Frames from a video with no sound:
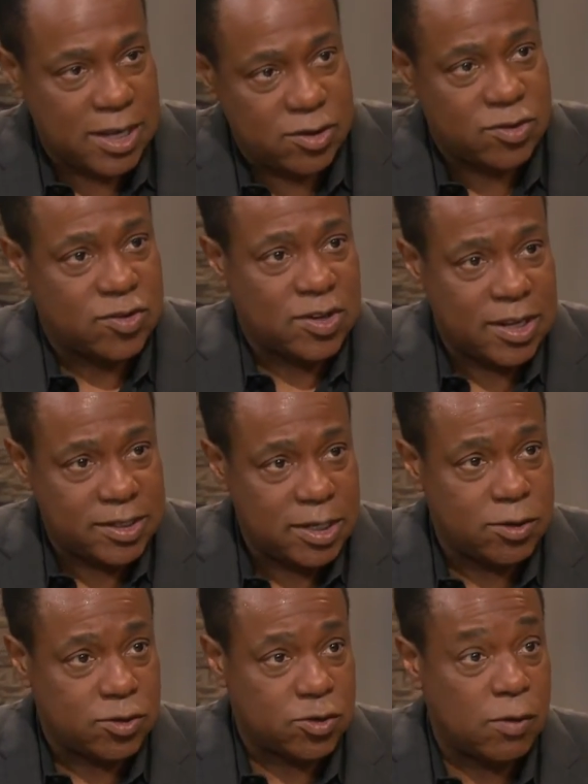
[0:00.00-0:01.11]
and Asians and
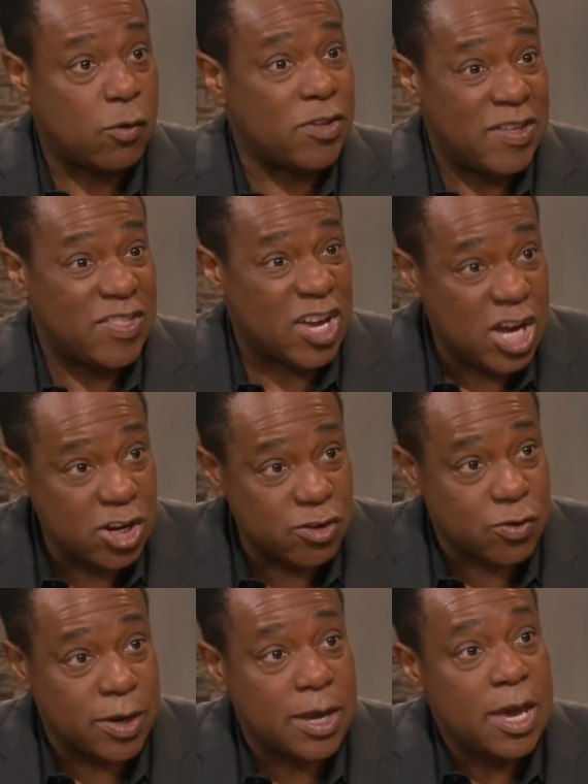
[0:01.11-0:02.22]
Latinos and so forth in the
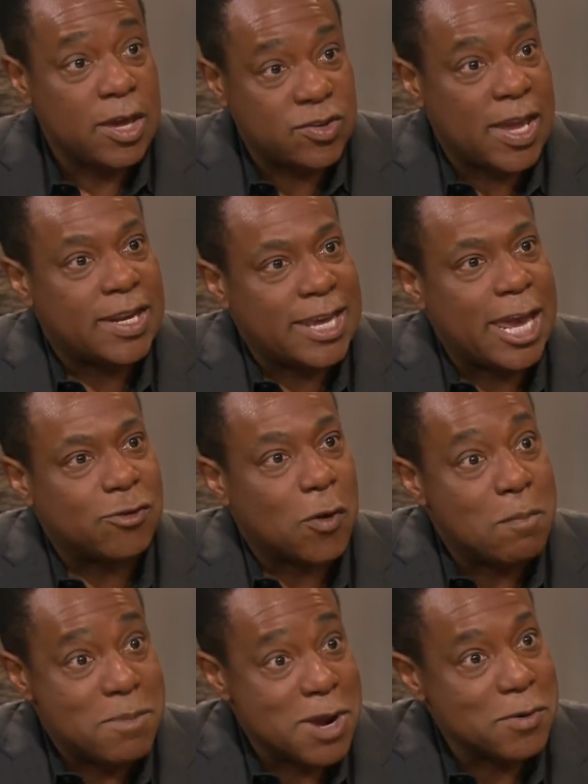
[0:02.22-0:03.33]
country, San
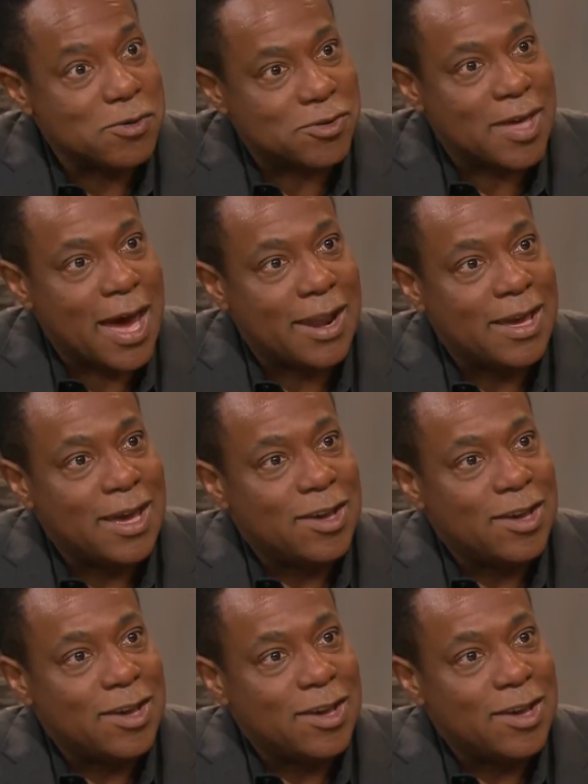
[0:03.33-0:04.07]
Leandro mirrors that.